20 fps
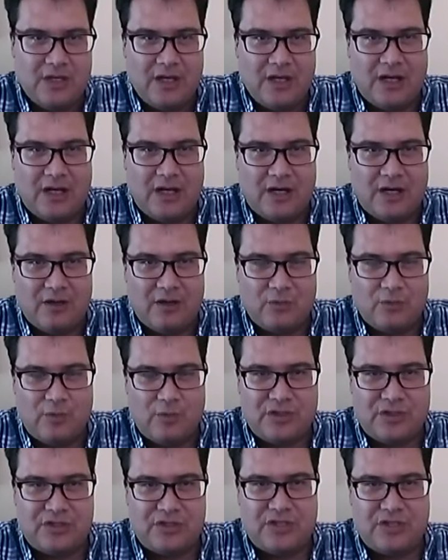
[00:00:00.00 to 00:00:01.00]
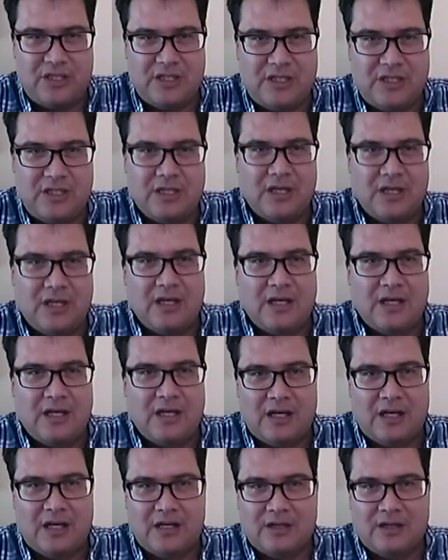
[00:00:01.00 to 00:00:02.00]
uh, we see
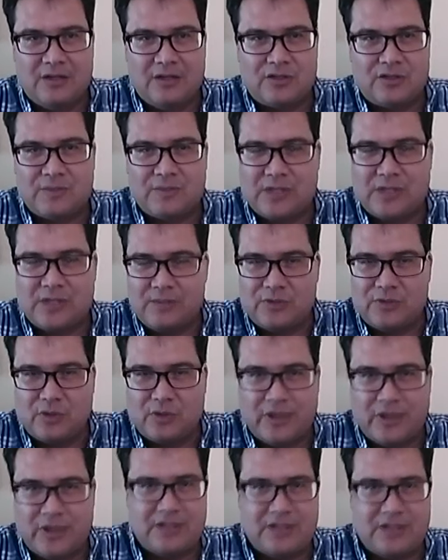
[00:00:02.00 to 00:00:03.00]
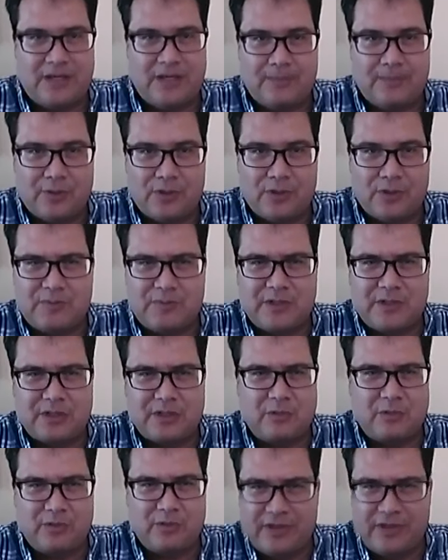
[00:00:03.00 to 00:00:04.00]
uh, sometimes a quick temper,
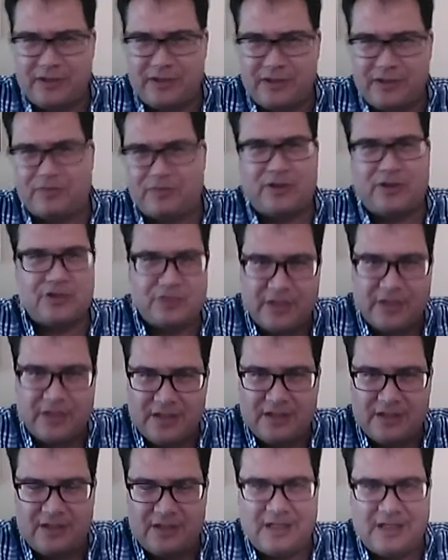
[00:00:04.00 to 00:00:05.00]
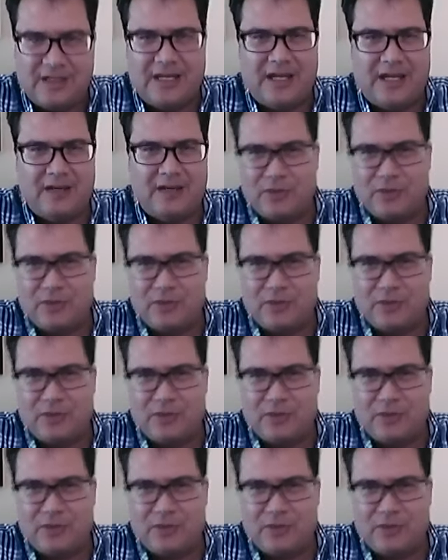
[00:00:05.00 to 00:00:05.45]
especially when they're getting frustrated at a game.